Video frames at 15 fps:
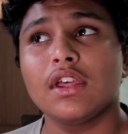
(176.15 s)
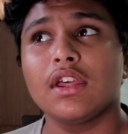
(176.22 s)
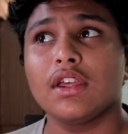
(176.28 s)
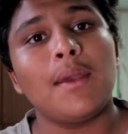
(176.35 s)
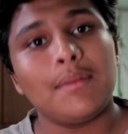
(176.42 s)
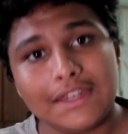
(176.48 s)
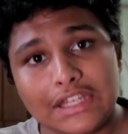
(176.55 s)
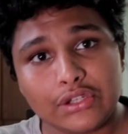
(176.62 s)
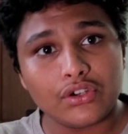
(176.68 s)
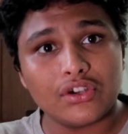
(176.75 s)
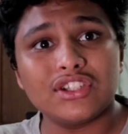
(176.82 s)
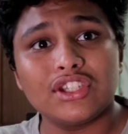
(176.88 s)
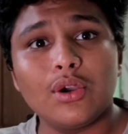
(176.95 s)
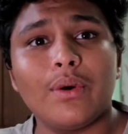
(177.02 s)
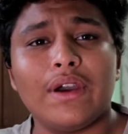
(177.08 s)
I mean, you
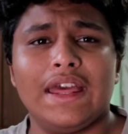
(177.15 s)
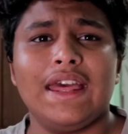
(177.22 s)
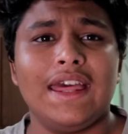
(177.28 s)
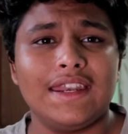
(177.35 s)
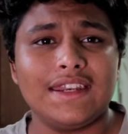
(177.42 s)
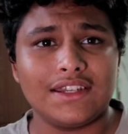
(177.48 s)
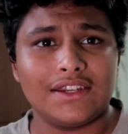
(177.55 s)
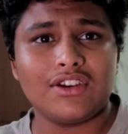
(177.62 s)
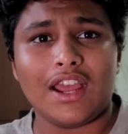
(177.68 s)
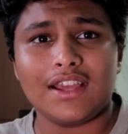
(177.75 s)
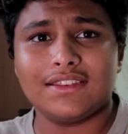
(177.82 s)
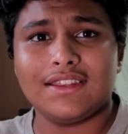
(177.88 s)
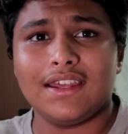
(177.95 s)
could go ahead and crank